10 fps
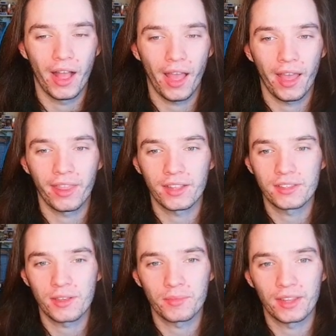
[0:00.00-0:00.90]
And that's
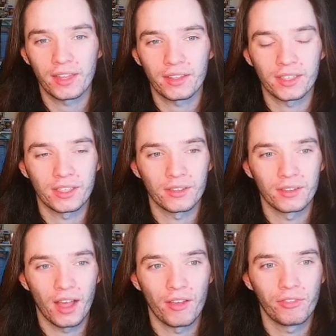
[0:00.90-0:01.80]
something that, like,
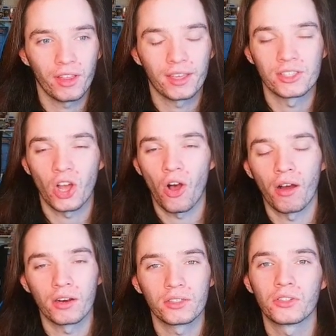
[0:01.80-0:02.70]
I feel like is
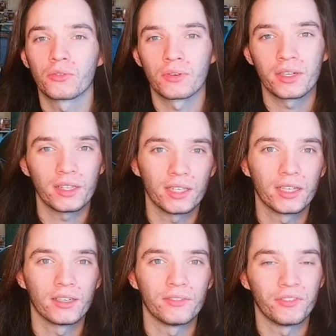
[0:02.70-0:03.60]
hard to really
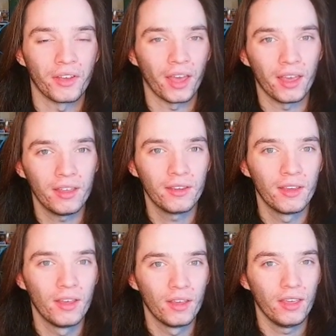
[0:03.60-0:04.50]
convey
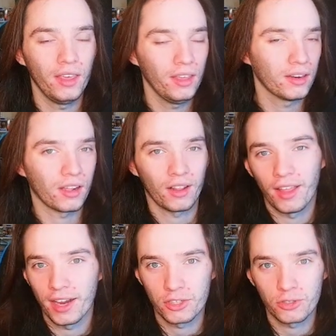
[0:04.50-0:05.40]
in a
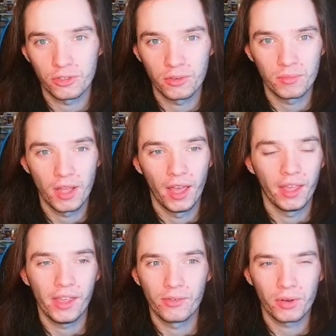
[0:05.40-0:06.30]
classroom,
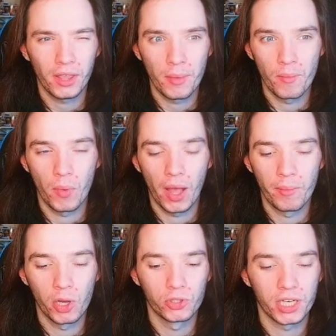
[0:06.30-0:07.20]
in really
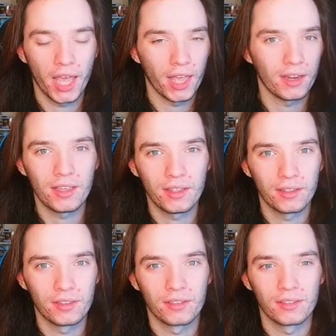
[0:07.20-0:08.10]
most any
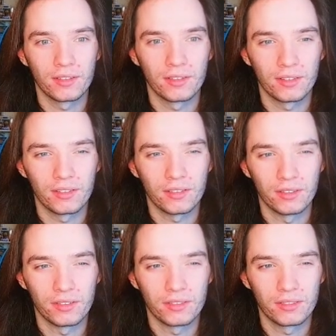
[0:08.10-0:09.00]

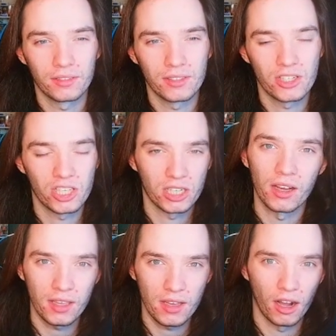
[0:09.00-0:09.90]

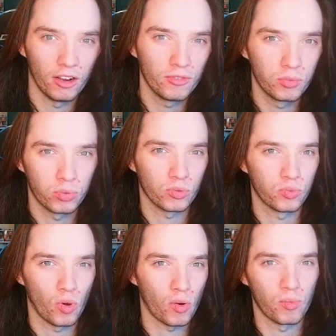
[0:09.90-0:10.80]
study of World
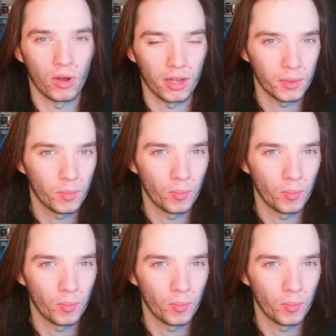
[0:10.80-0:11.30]
War One,